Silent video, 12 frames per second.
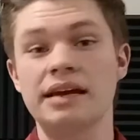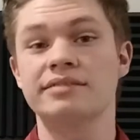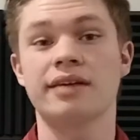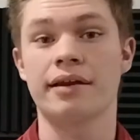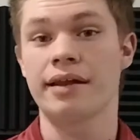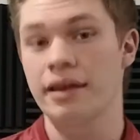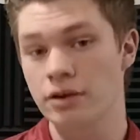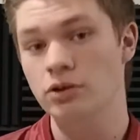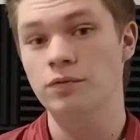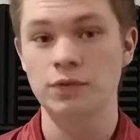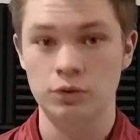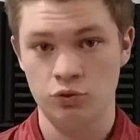had done
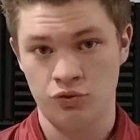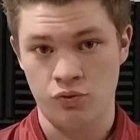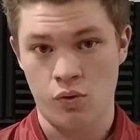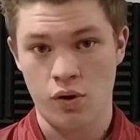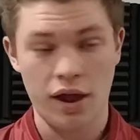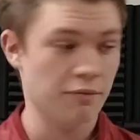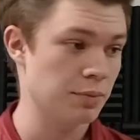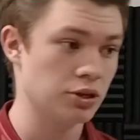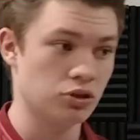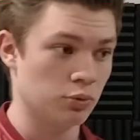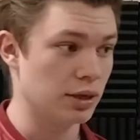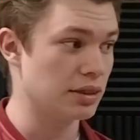interviews for, have been
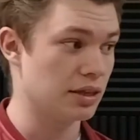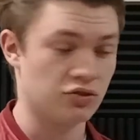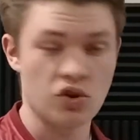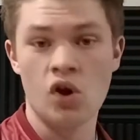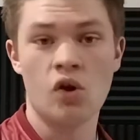doing this